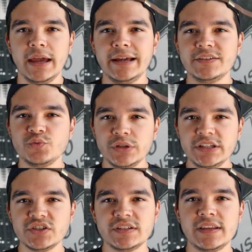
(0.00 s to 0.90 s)
It's
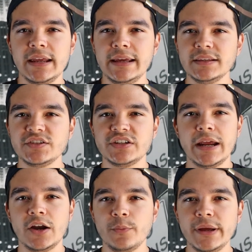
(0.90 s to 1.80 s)
really just that English and
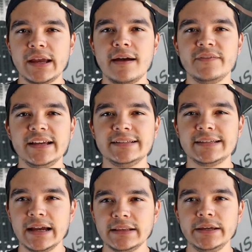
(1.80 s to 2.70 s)
Arabic have
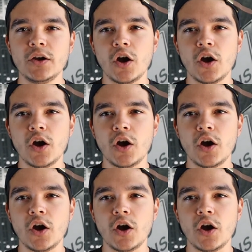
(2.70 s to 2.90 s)
exactly